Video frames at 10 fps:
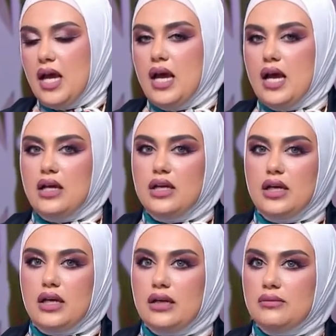
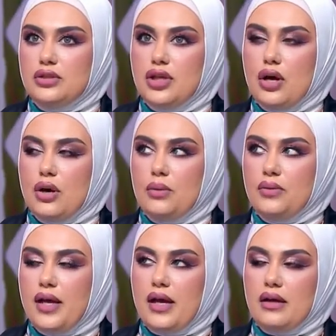Uh, so
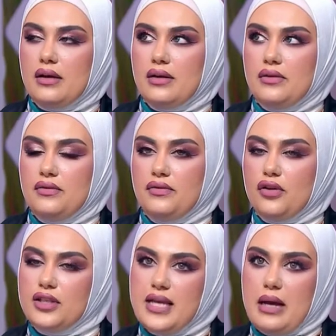the, for
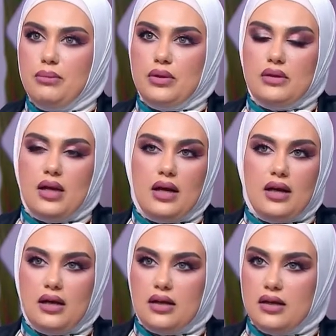example,
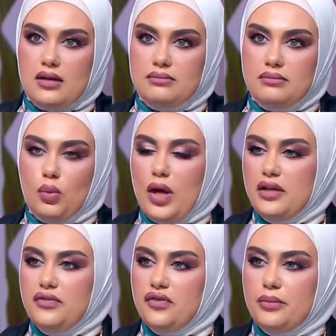uh, one
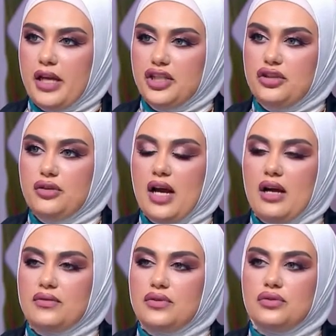information you
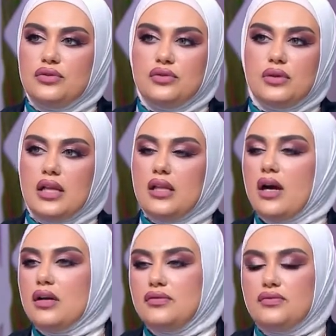have to do a
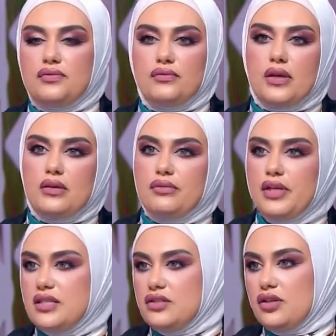lot of uh,
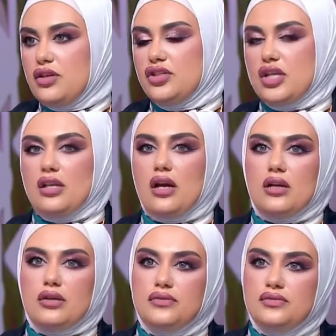research, a lot
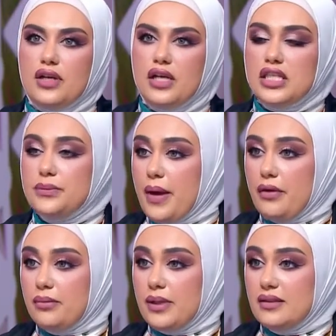of uh,
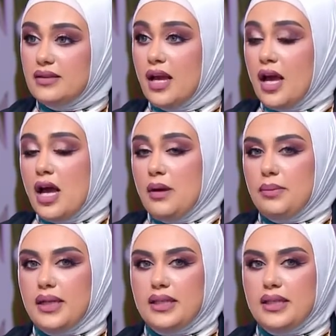experiment, but the